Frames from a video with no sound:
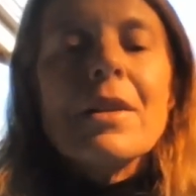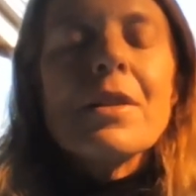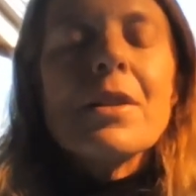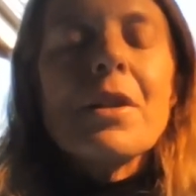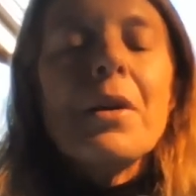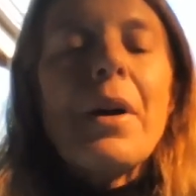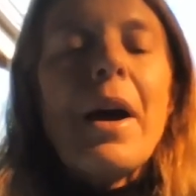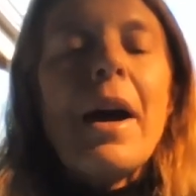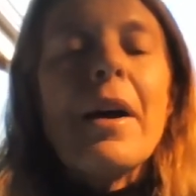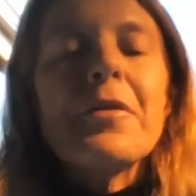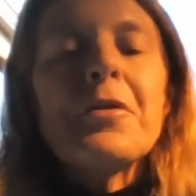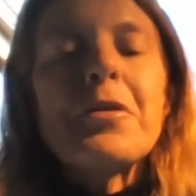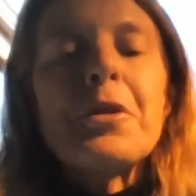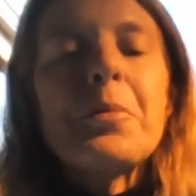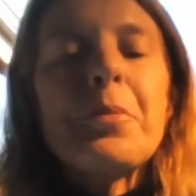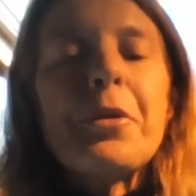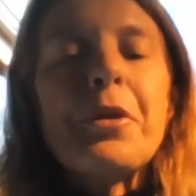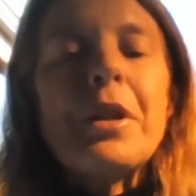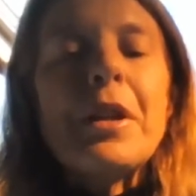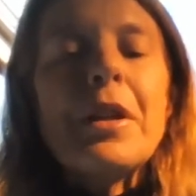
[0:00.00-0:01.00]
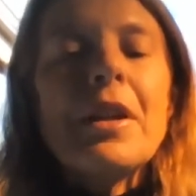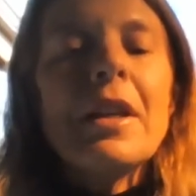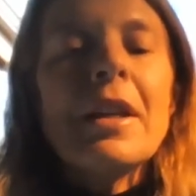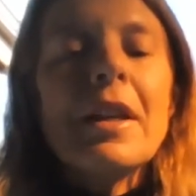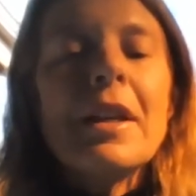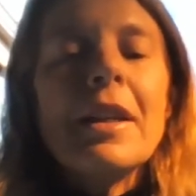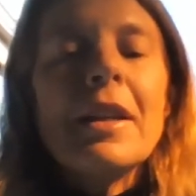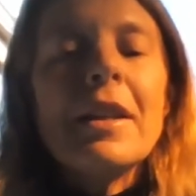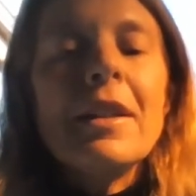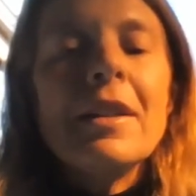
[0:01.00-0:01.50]
So after
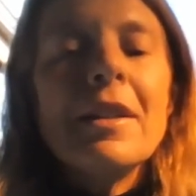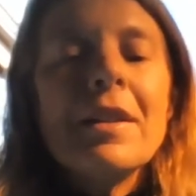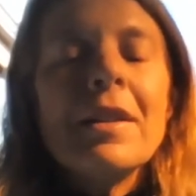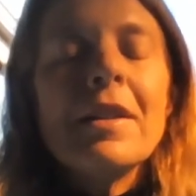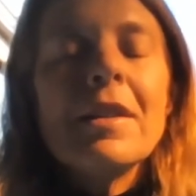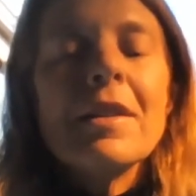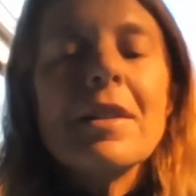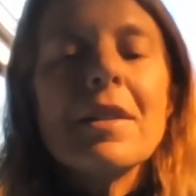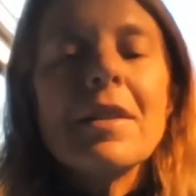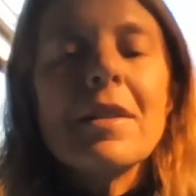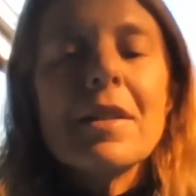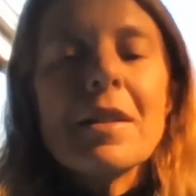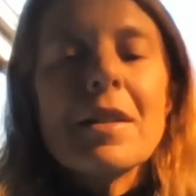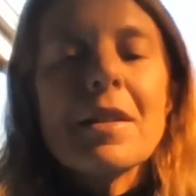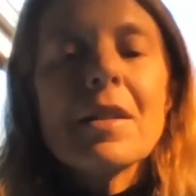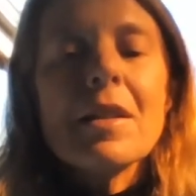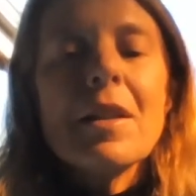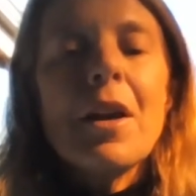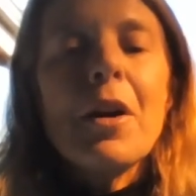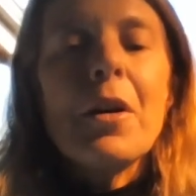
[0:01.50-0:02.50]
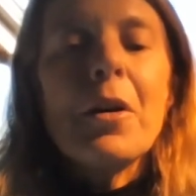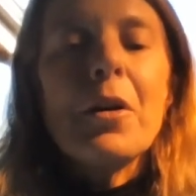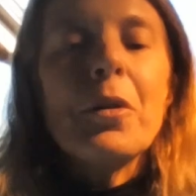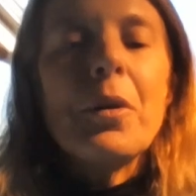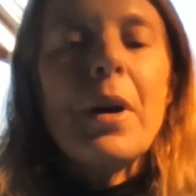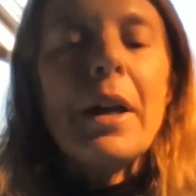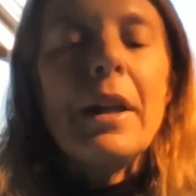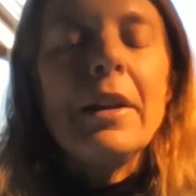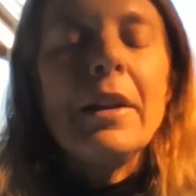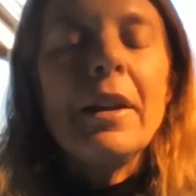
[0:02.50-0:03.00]
breathing in,
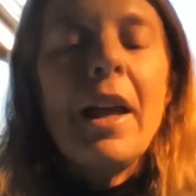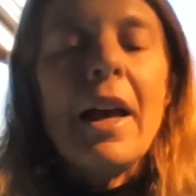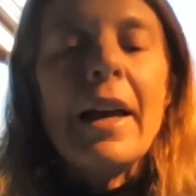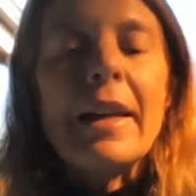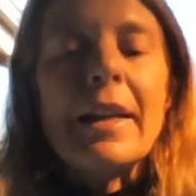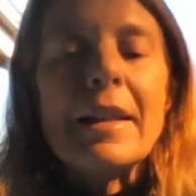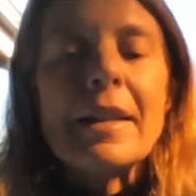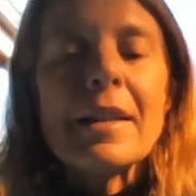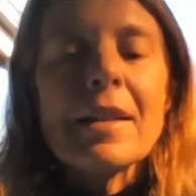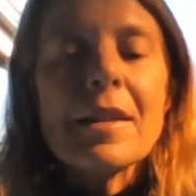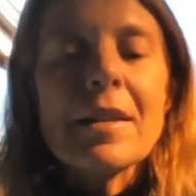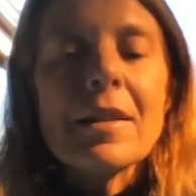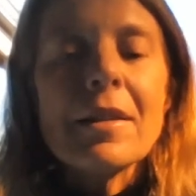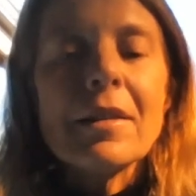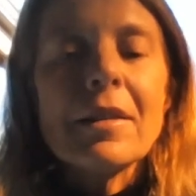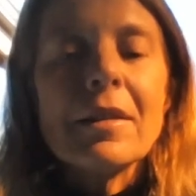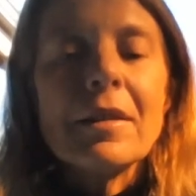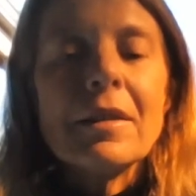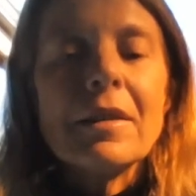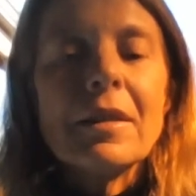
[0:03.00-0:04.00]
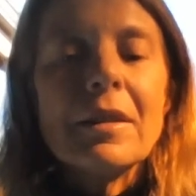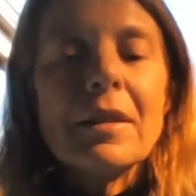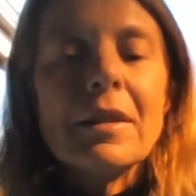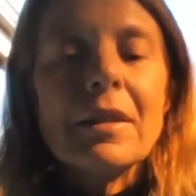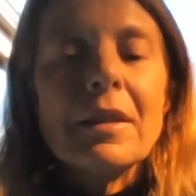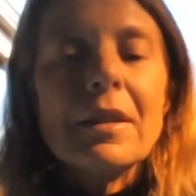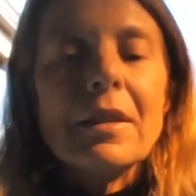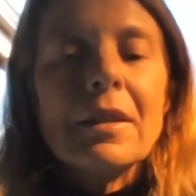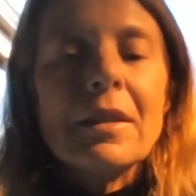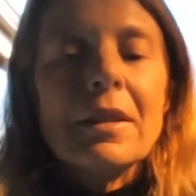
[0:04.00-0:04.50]
slow and light,
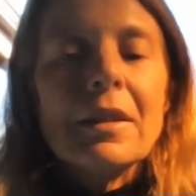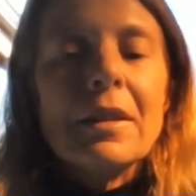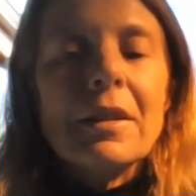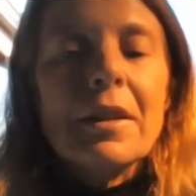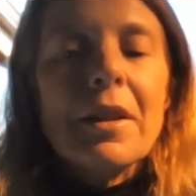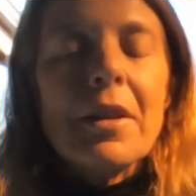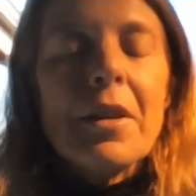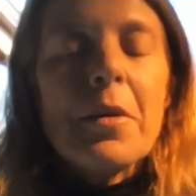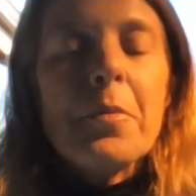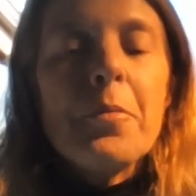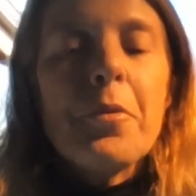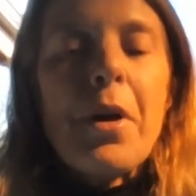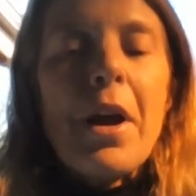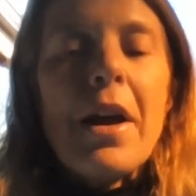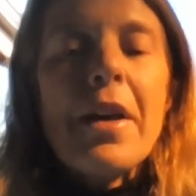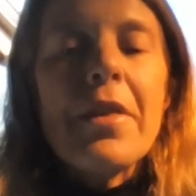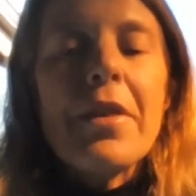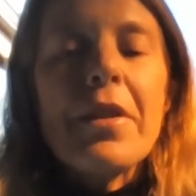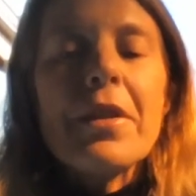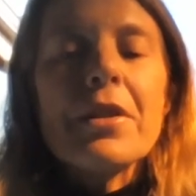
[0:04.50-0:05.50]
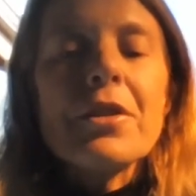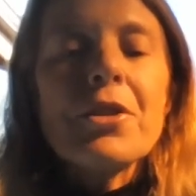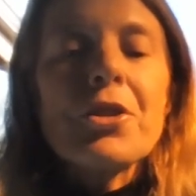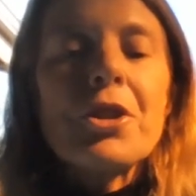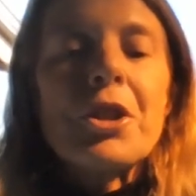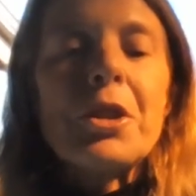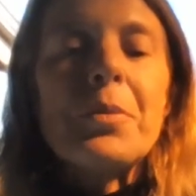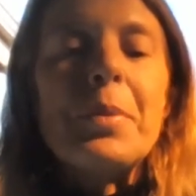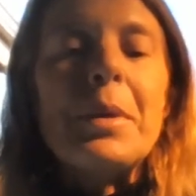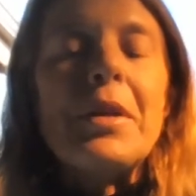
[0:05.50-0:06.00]
the breath
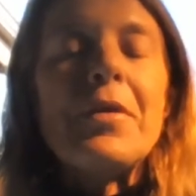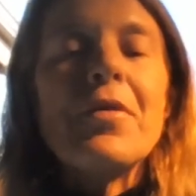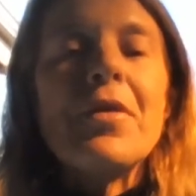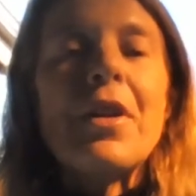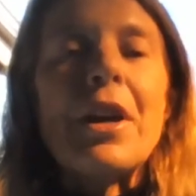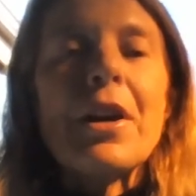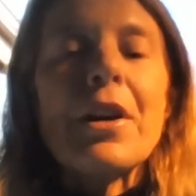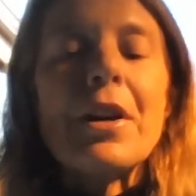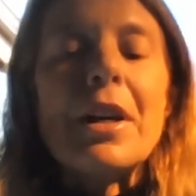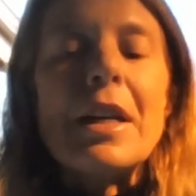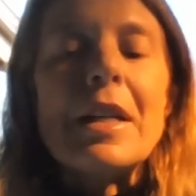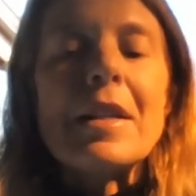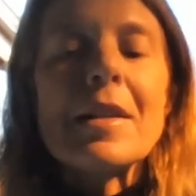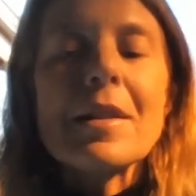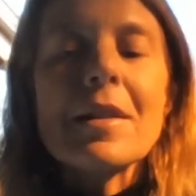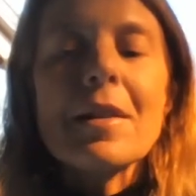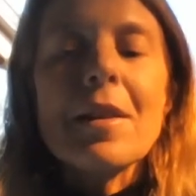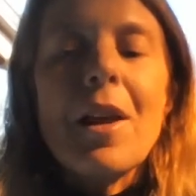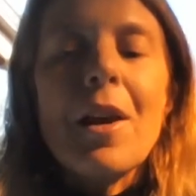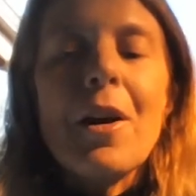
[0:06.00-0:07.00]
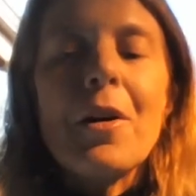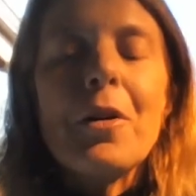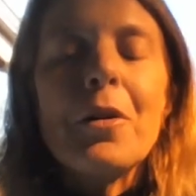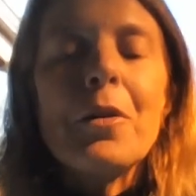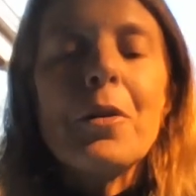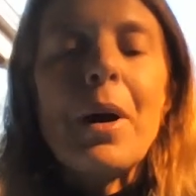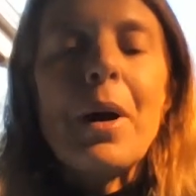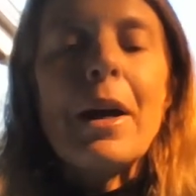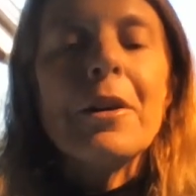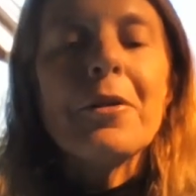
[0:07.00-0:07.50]
should be very
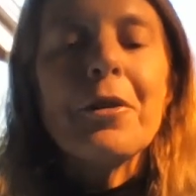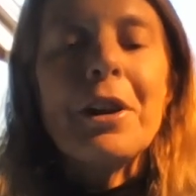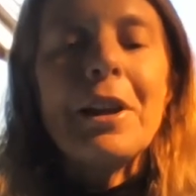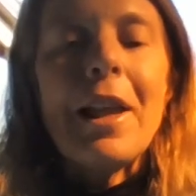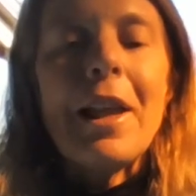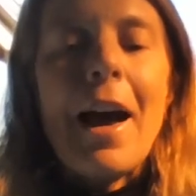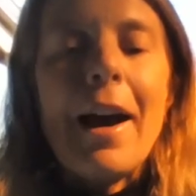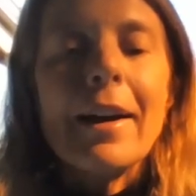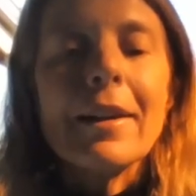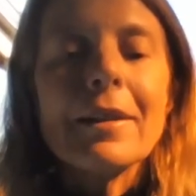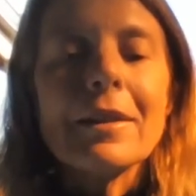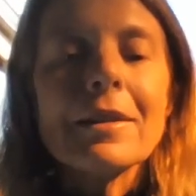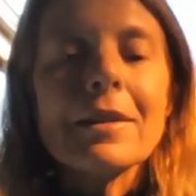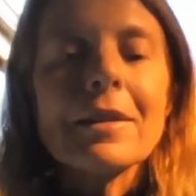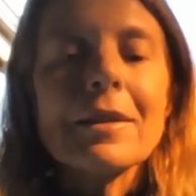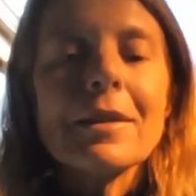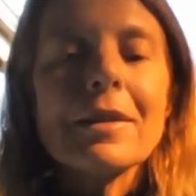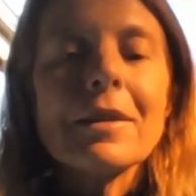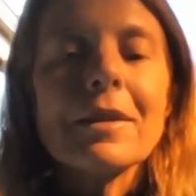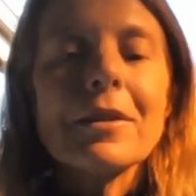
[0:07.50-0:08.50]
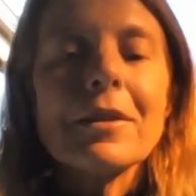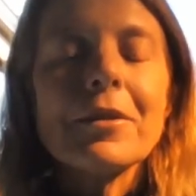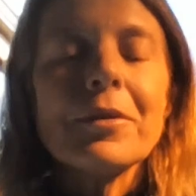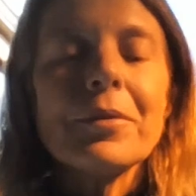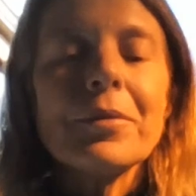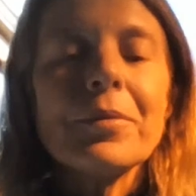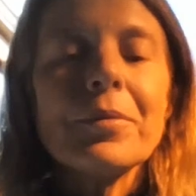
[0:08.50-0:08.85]
slow and relaxed.